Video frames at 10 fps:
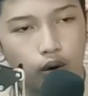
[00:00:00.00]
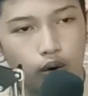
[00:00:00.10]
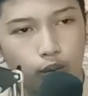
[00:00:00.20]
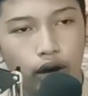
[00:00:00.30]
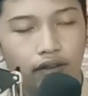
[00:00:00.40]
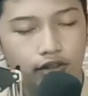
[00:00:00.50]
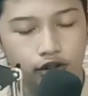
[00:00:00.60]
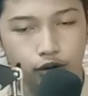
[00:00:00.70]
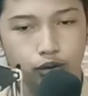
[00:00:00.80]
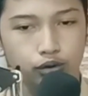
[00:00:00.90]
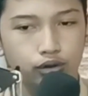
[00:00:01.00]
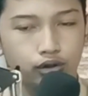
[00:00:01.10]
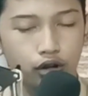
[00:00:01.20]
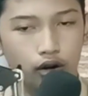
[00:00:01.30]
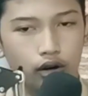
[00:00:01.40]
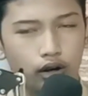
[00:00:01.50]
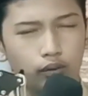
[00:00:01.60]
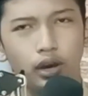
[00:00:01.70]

We have two choices.